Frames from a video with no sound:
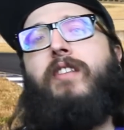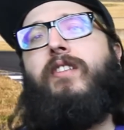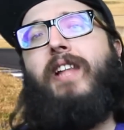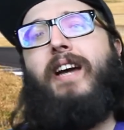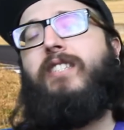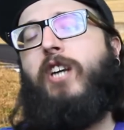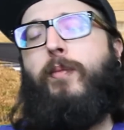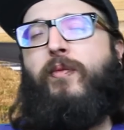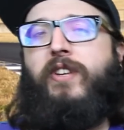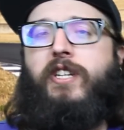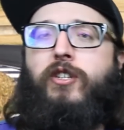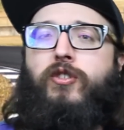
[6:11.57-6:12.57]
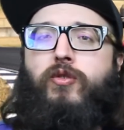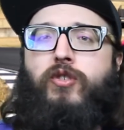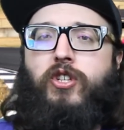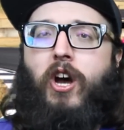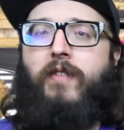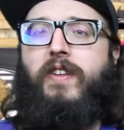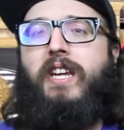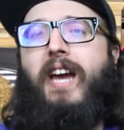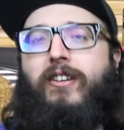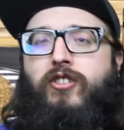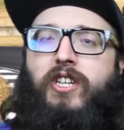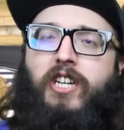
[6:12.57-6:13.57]
The last couple of videos you saw that he
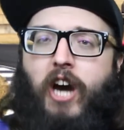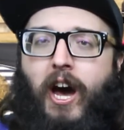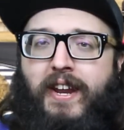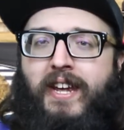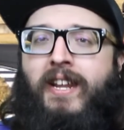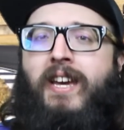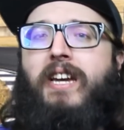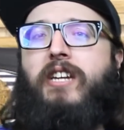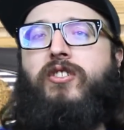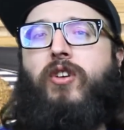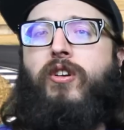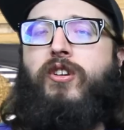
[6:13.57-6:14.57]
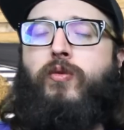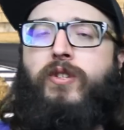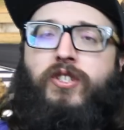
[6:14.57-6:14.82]
actually got it, he started to